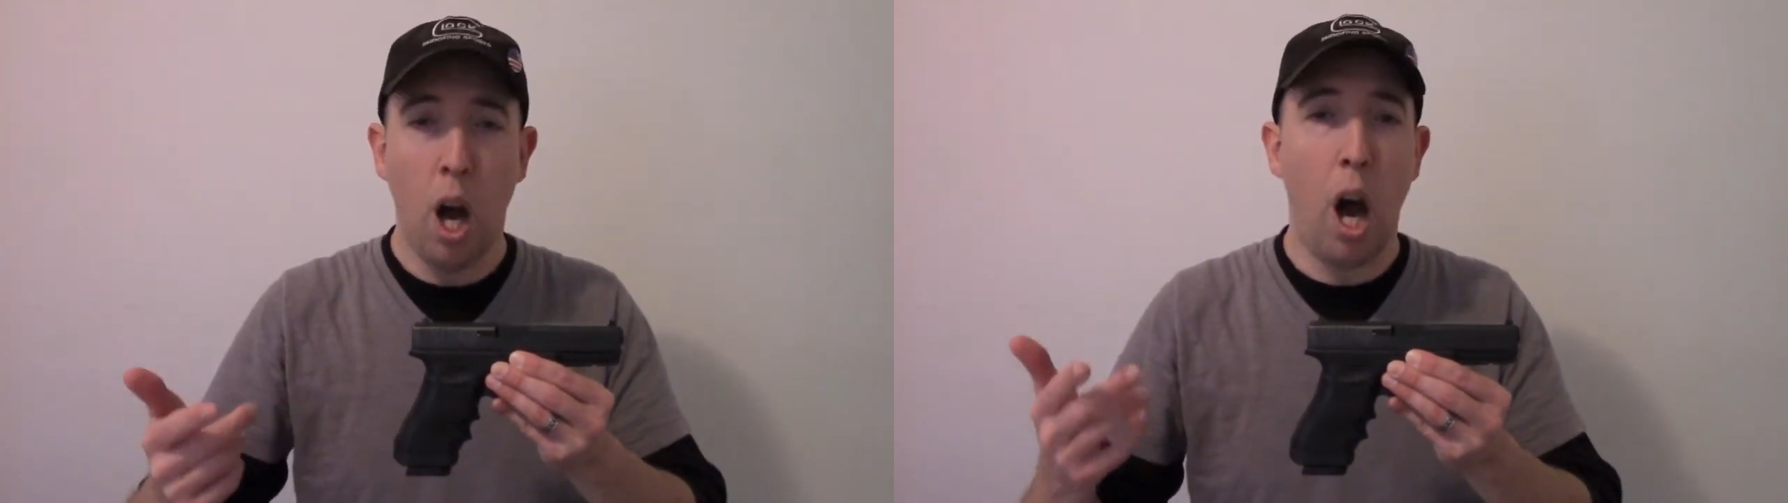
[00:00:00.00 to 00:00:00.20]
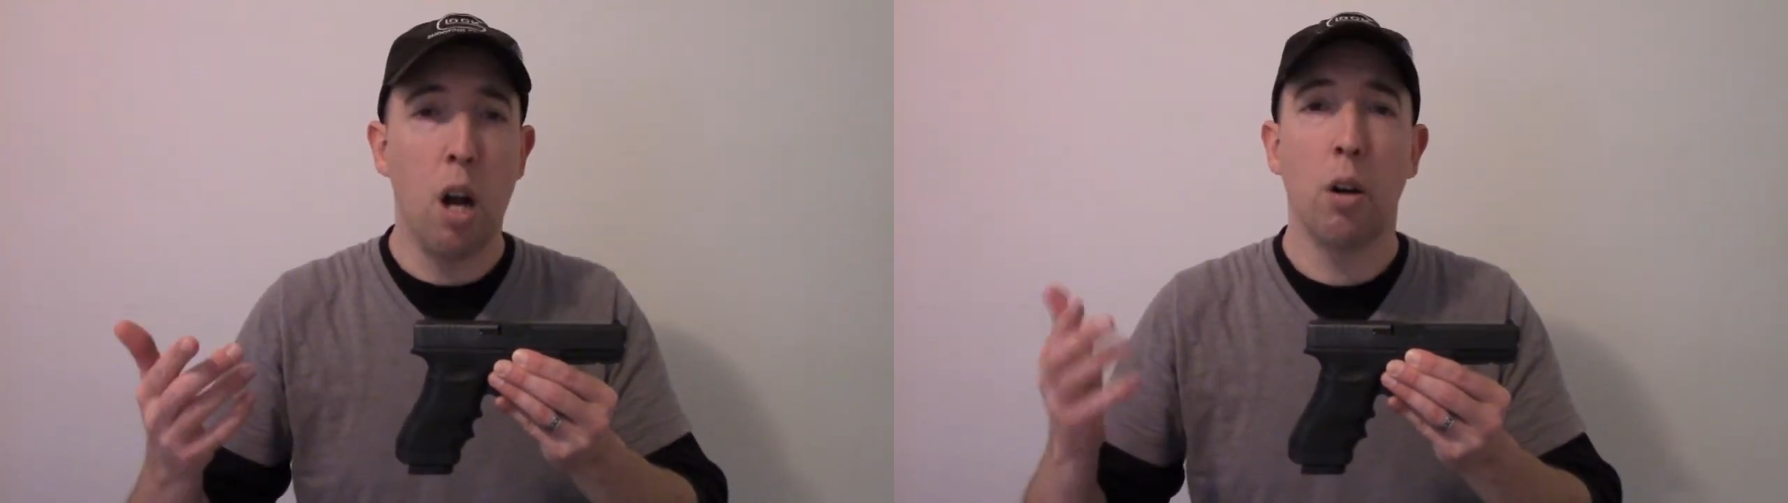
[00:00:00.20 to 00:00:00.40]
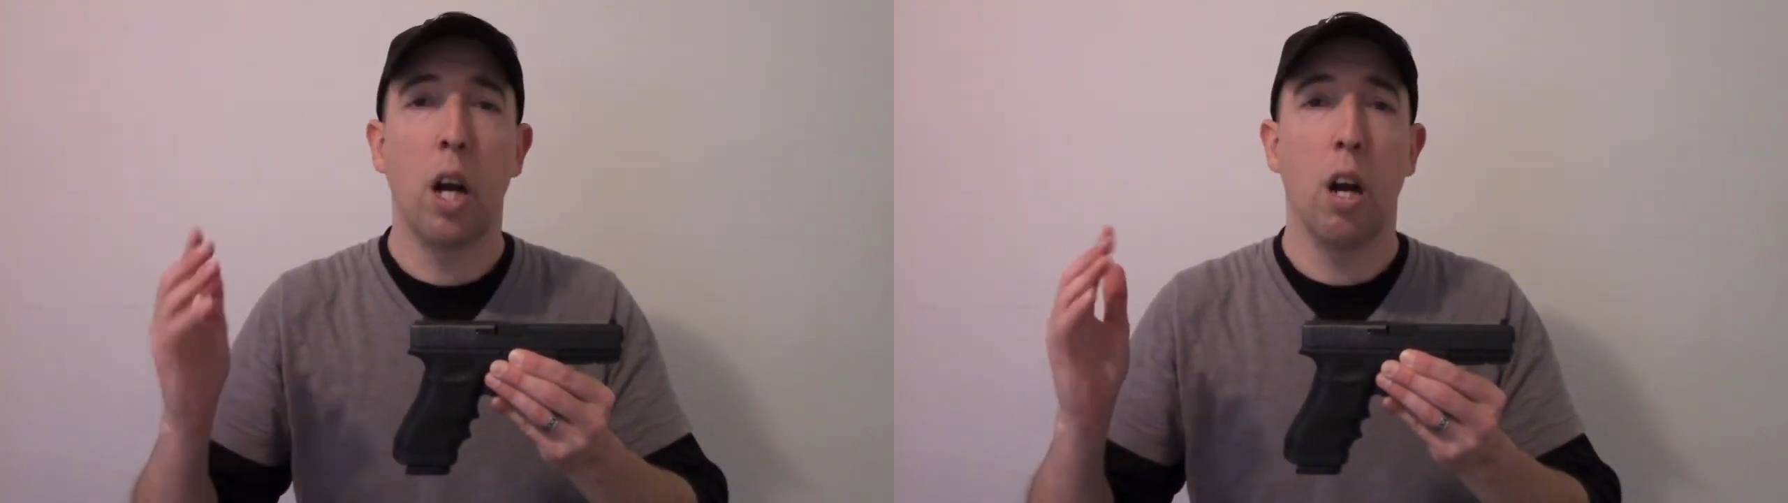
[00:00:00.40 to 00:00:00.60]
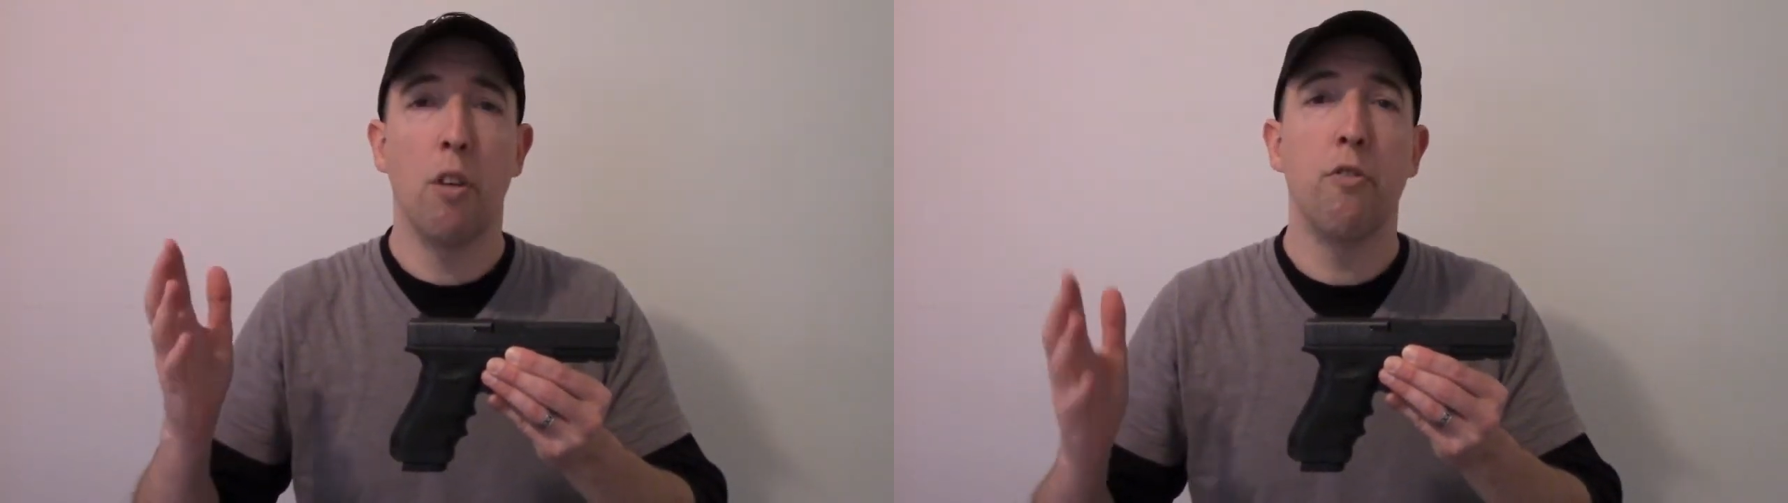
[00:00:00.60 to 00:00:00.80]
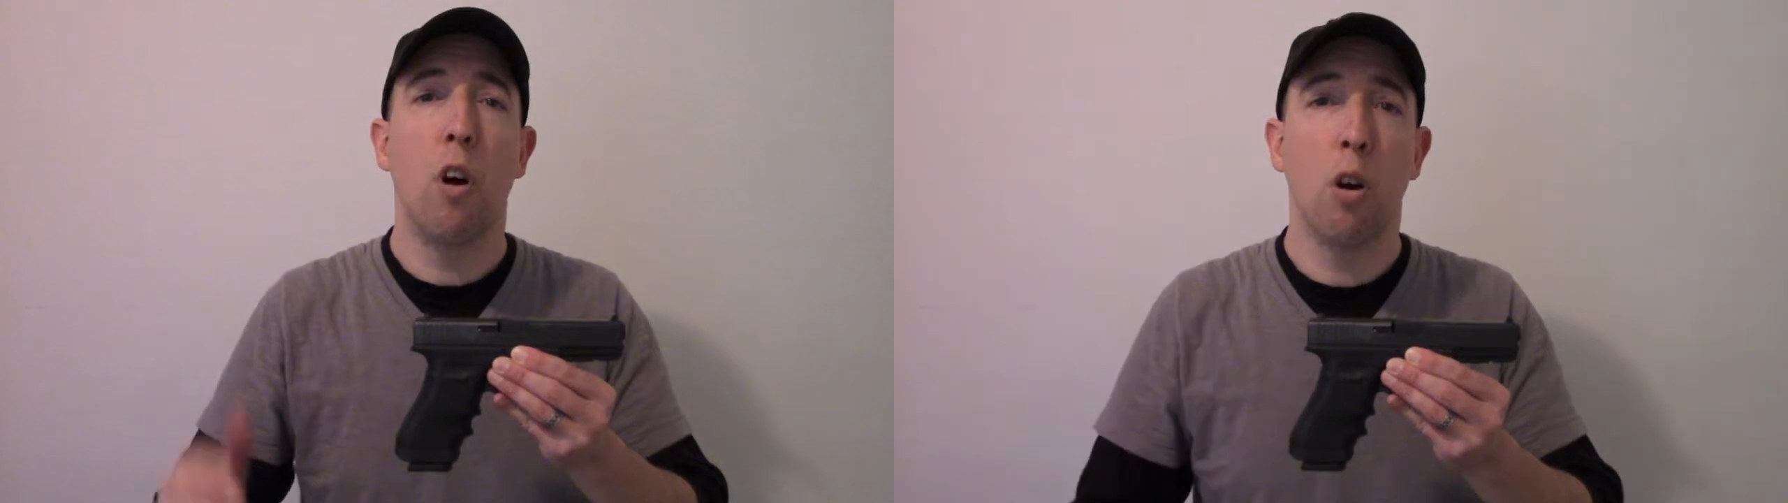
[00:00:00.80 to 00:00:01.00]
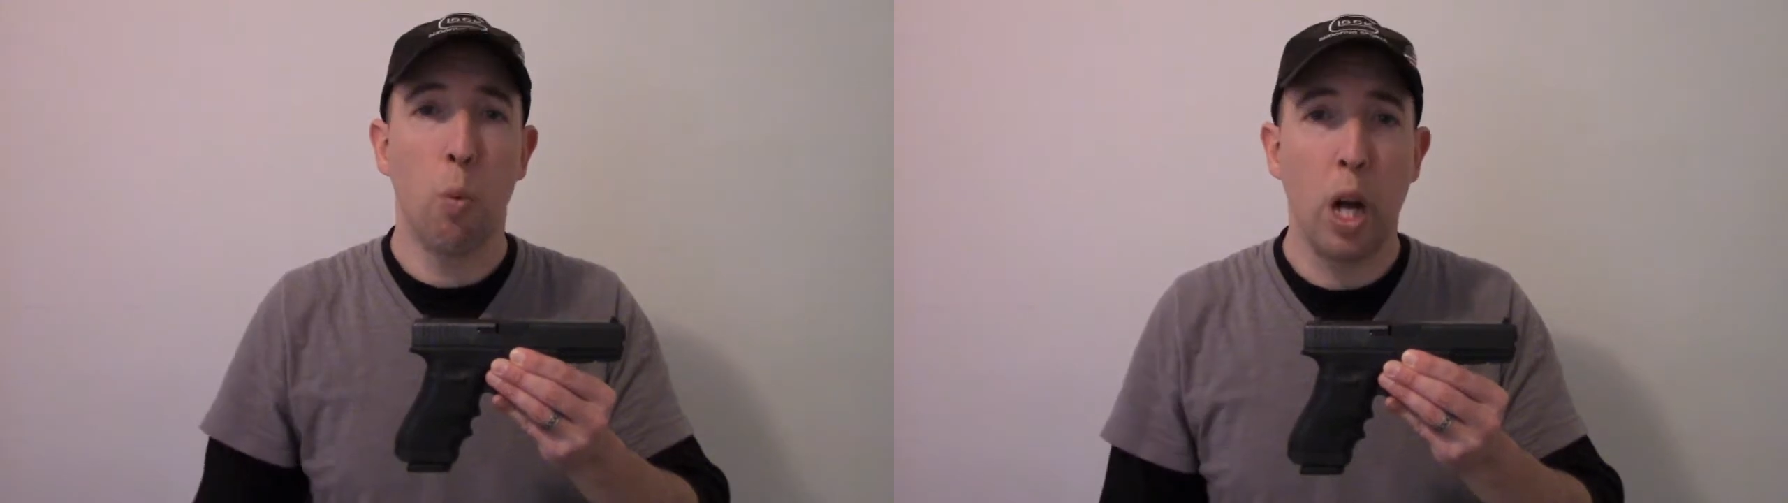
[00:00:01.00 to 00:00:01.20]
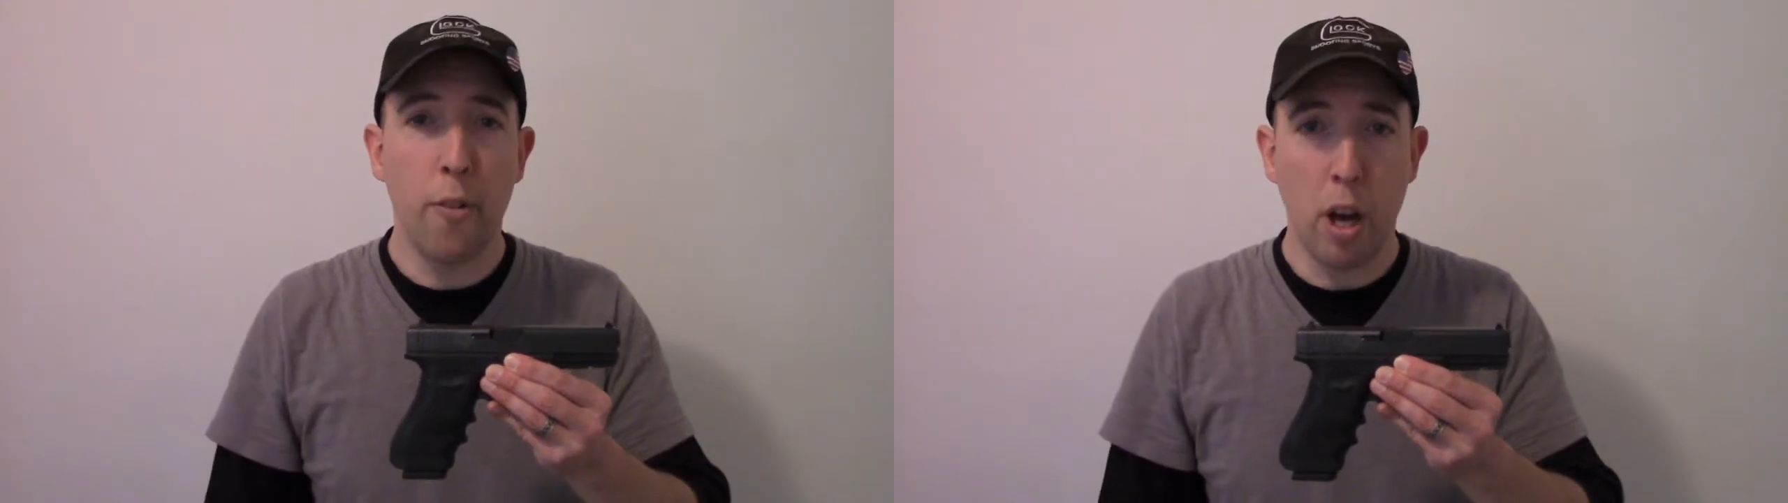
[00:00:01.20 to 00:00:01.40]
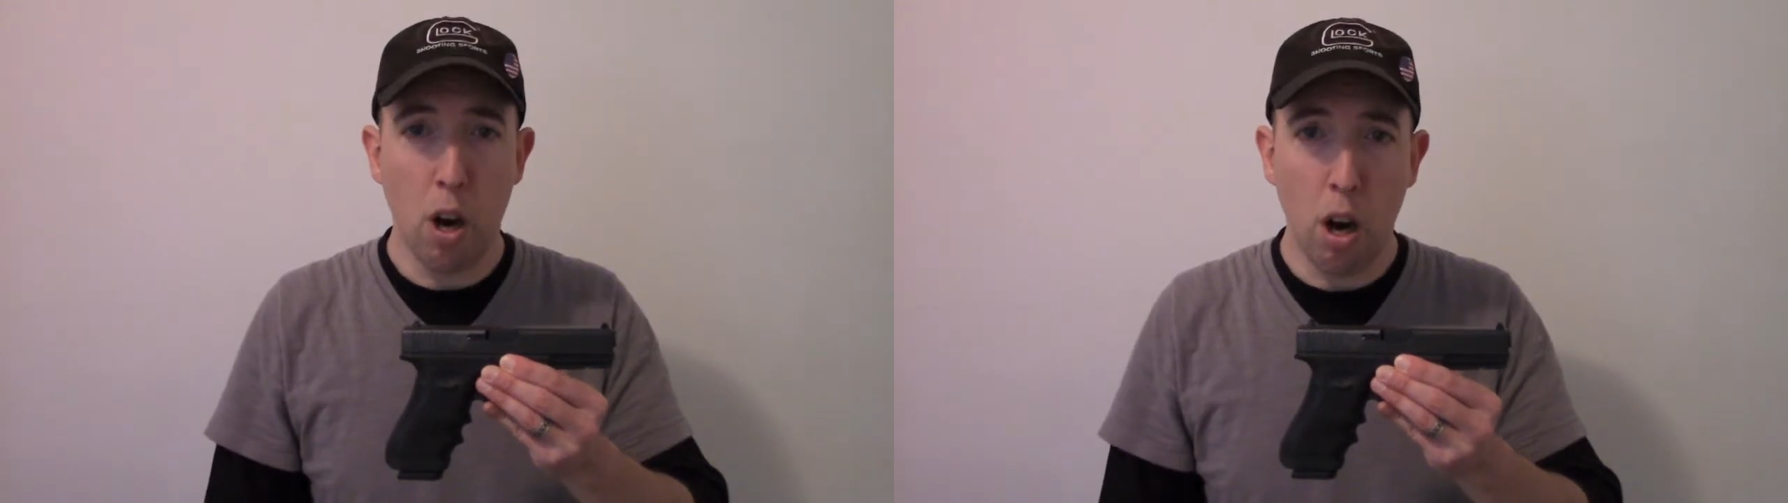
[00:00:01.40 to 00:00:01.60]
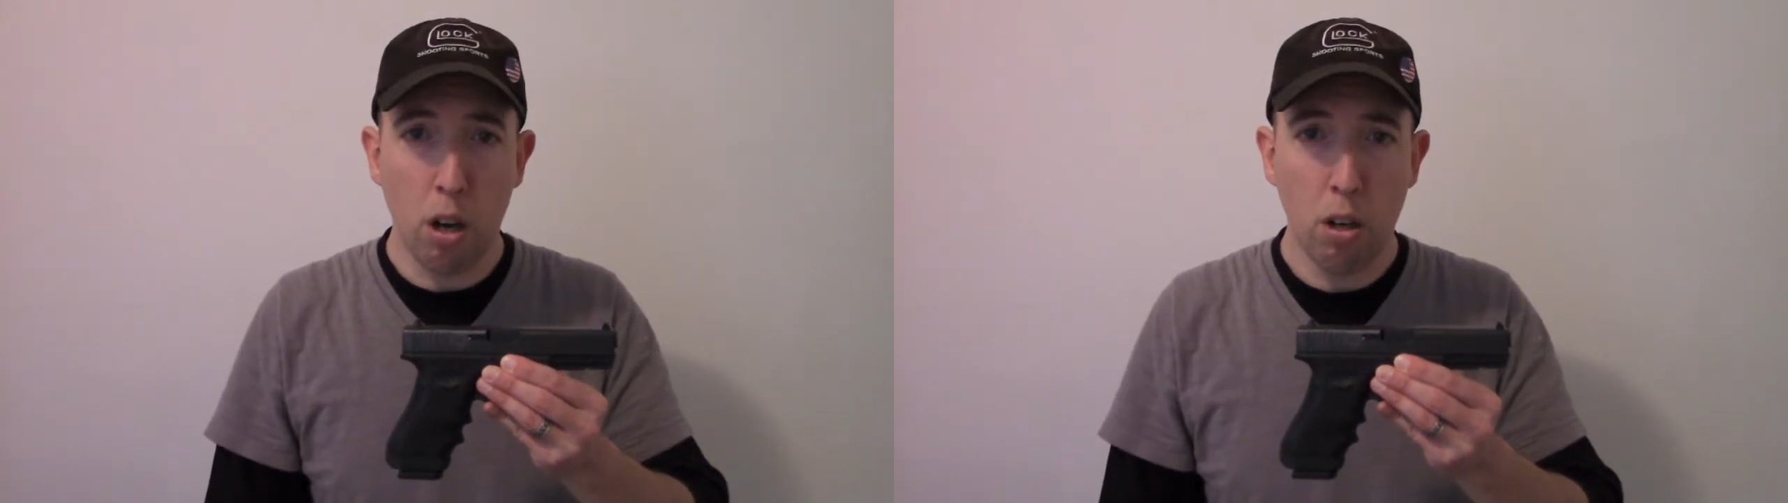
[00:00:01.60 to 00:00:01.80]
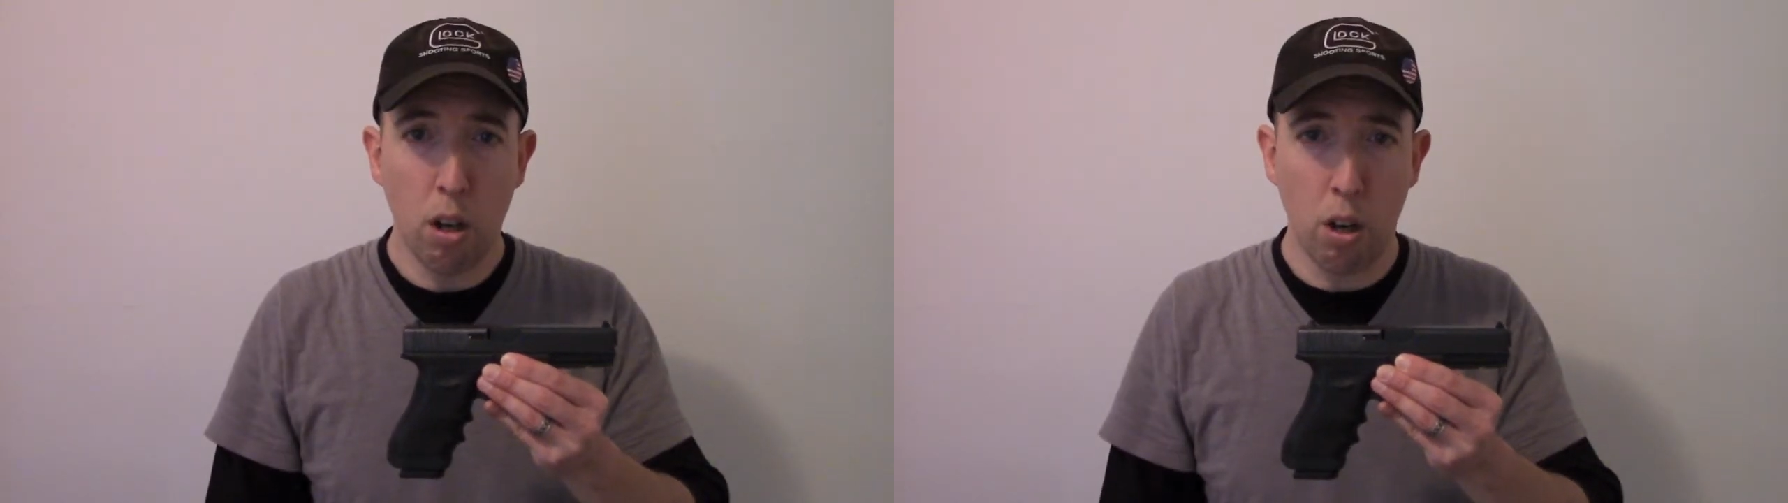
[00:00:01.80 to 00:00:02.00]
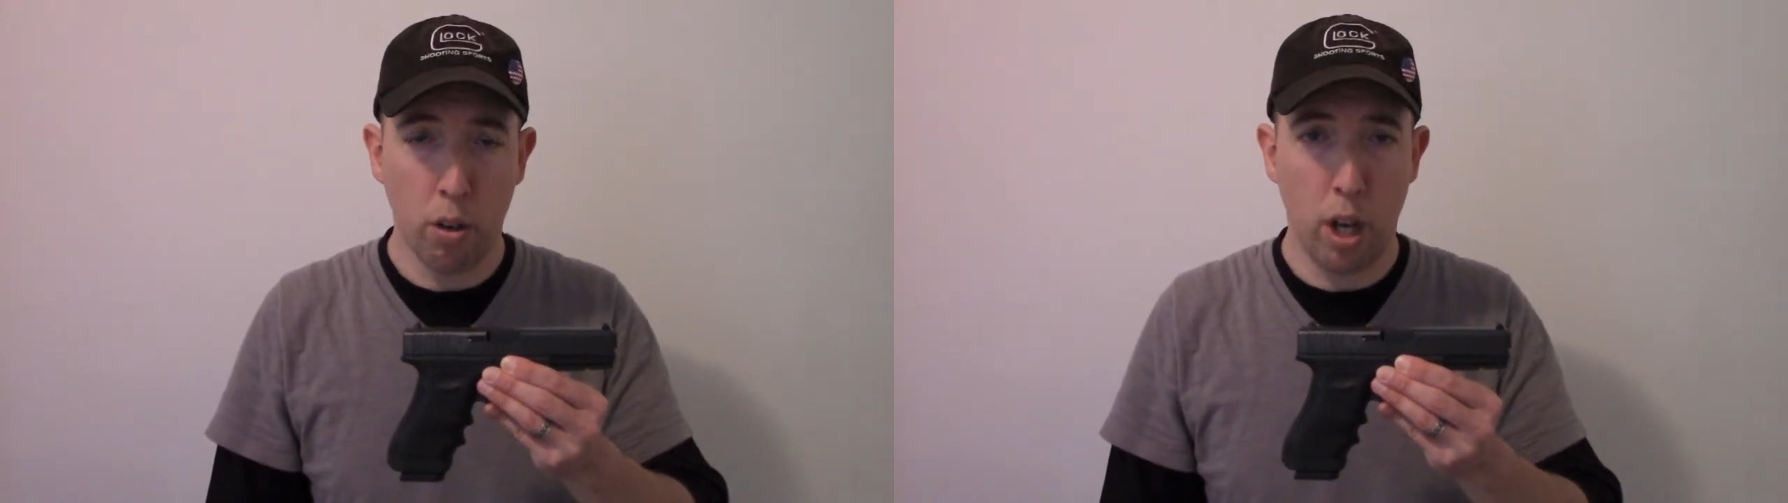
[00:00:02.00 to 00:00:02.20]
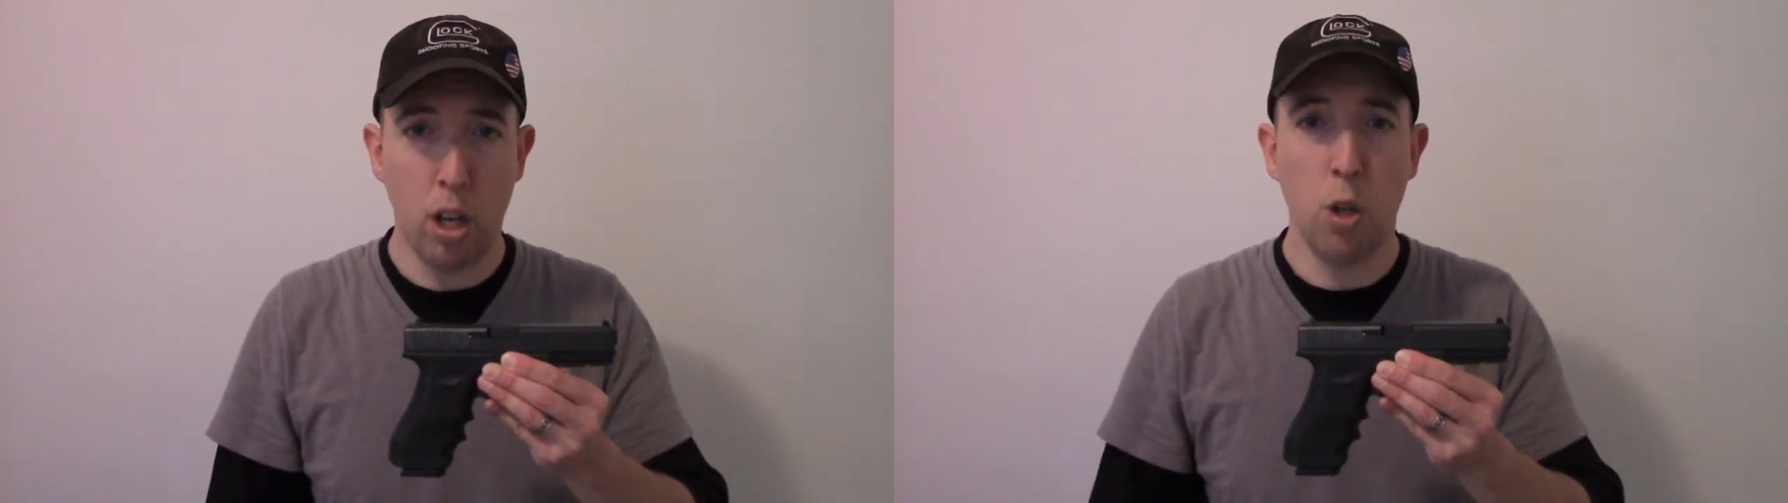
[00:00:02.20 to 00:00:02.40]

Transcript: I don't care how far away they are, okay?